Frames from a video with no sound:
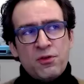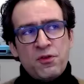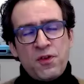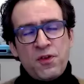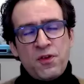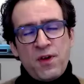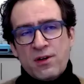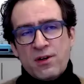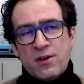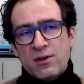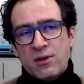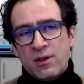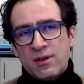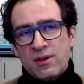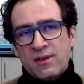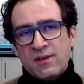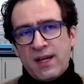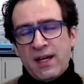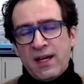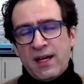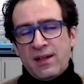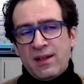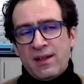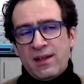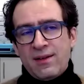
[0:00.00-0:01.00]
federal
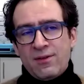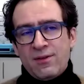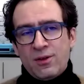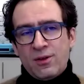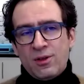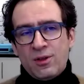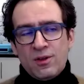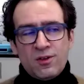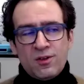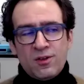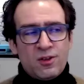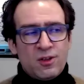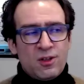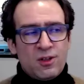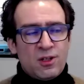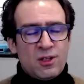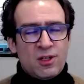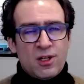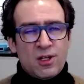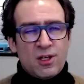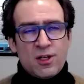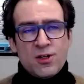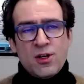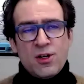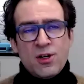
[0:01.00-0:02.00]
debt levels
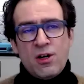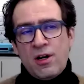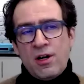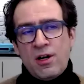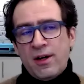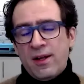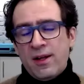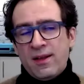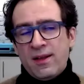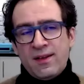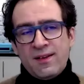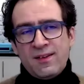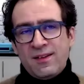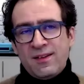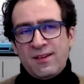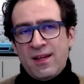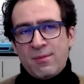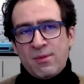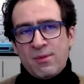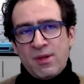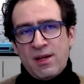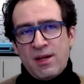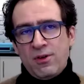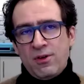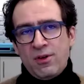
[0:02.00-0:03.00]
are not at the
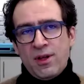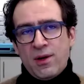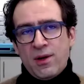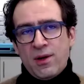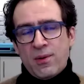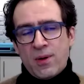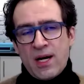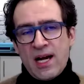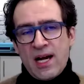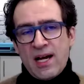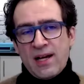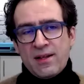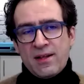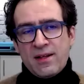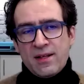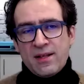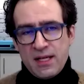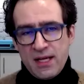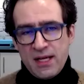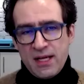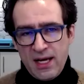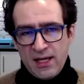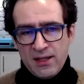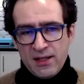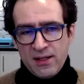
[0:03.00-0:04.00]
same level they were at in the
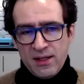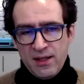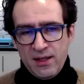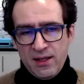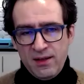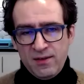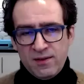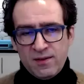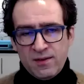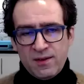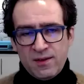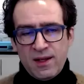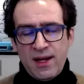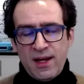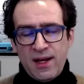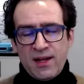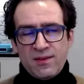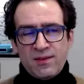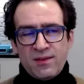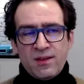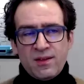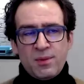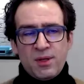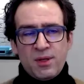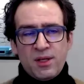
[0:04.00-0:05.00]
90s. That
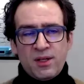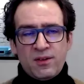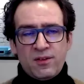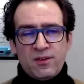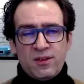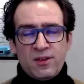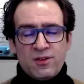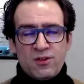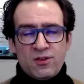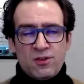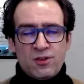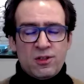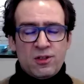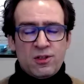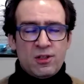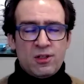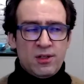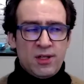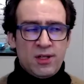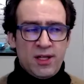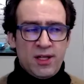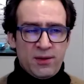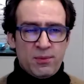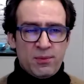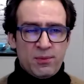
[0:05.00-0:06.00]
is the biggest
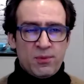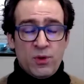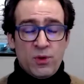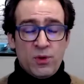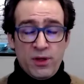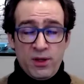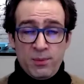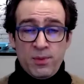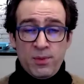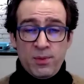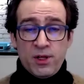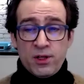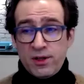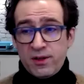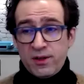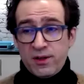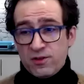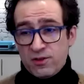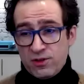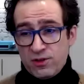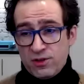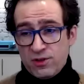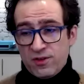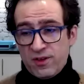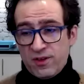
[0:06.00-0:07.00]
concern. Like one of the bigger
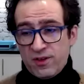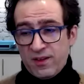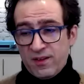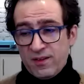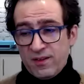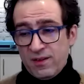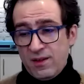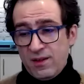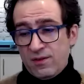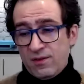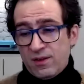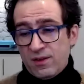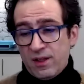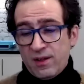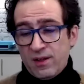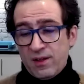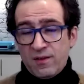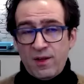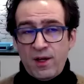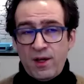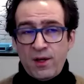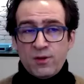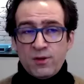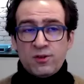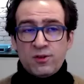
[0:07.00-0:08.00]
concerns, like Steve said,
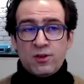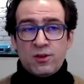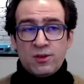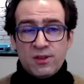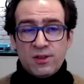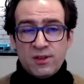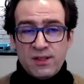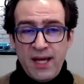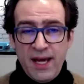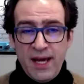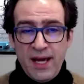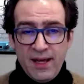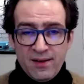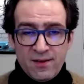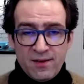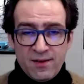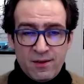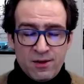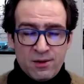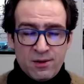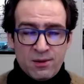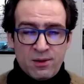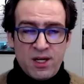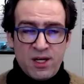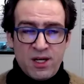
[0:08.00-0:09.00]
is household debts.
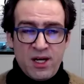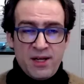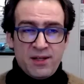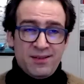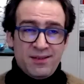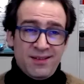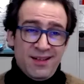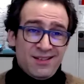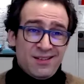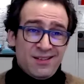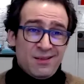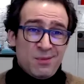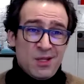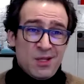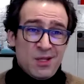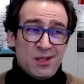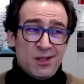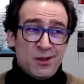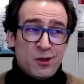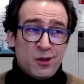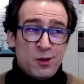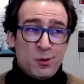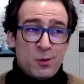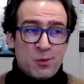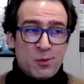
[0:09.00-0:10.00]
They're kind of tend to be a
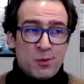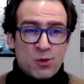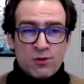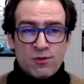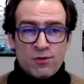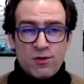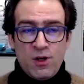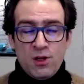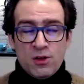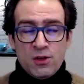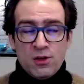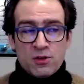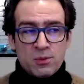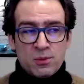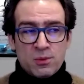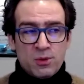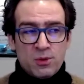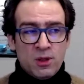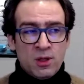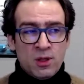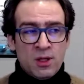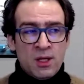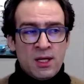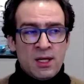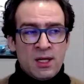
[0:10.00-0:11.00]
little bit more
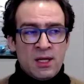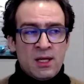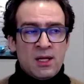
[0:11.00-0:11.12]
vulnerable.